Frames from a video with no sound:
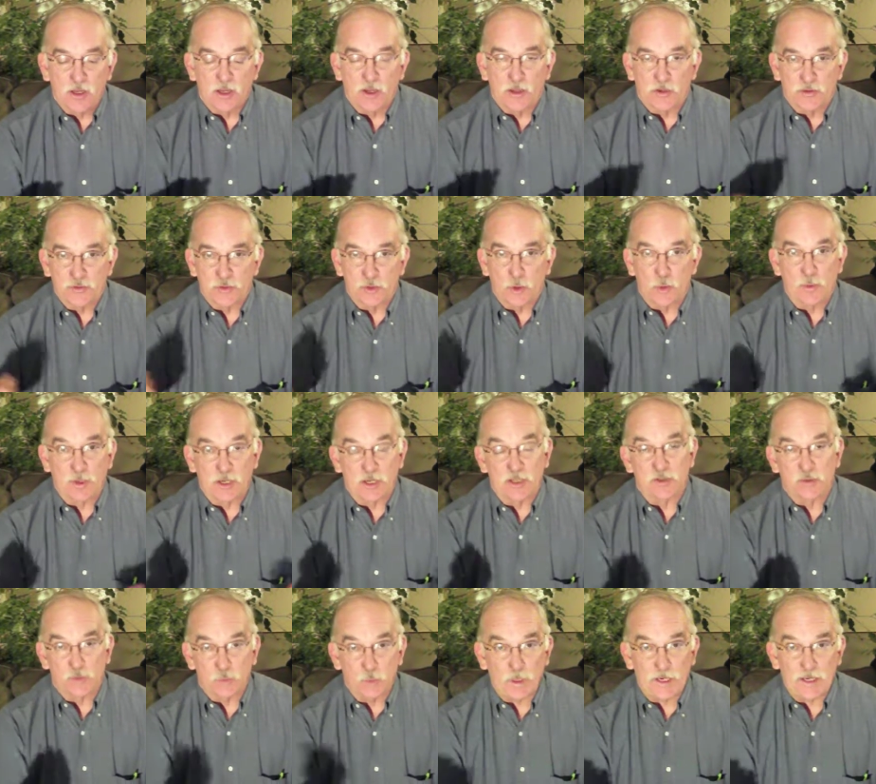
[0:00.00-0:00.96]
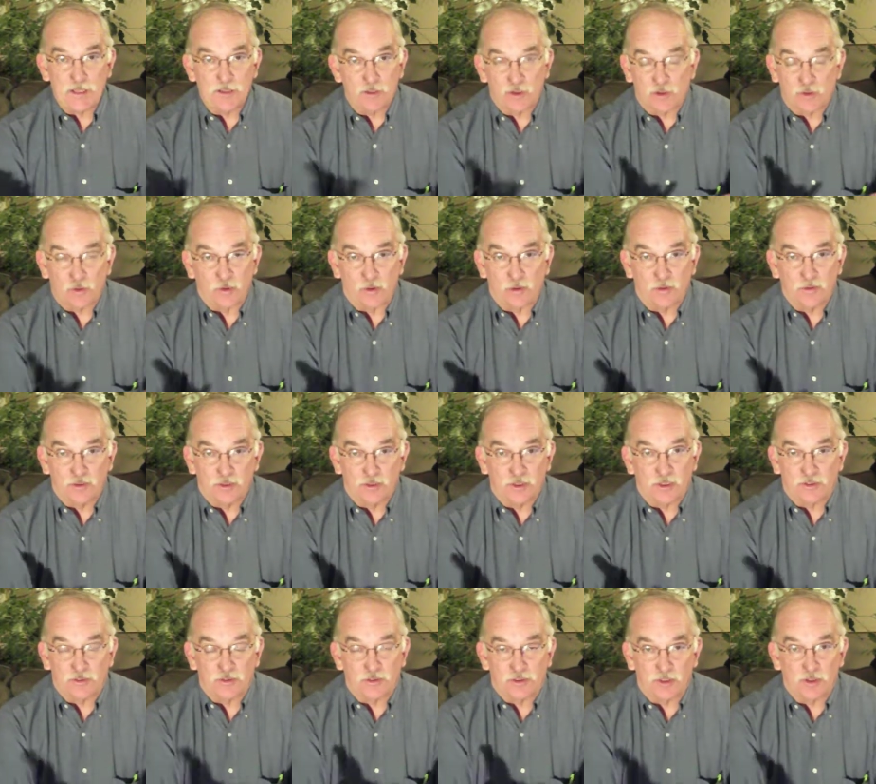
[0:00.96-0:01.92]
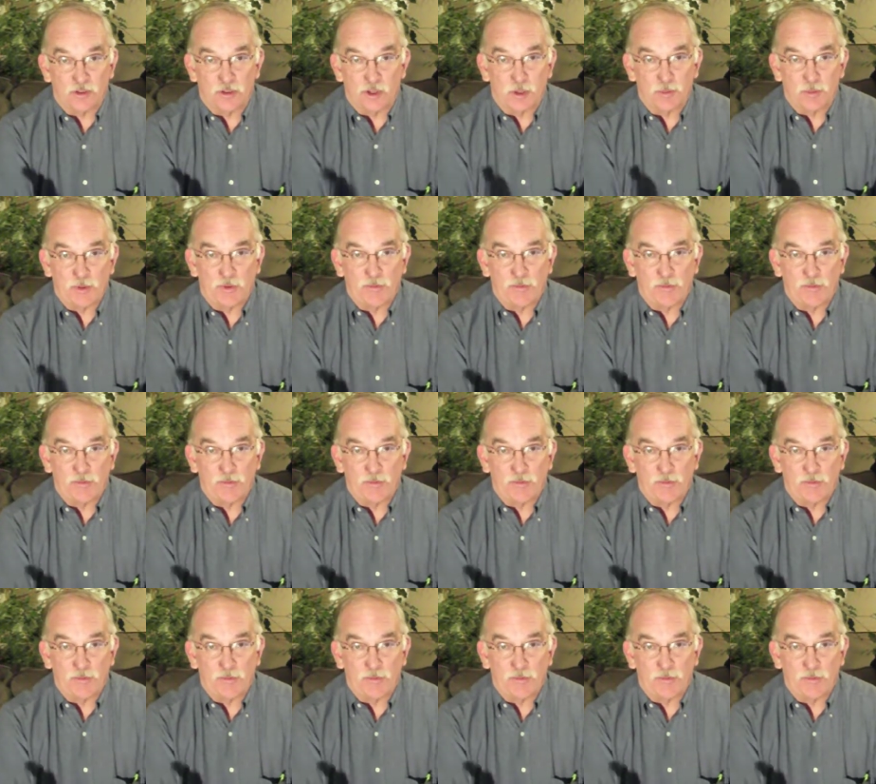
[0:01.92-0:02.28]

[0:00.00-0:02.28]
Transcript: assuming in Sweden there's still going to be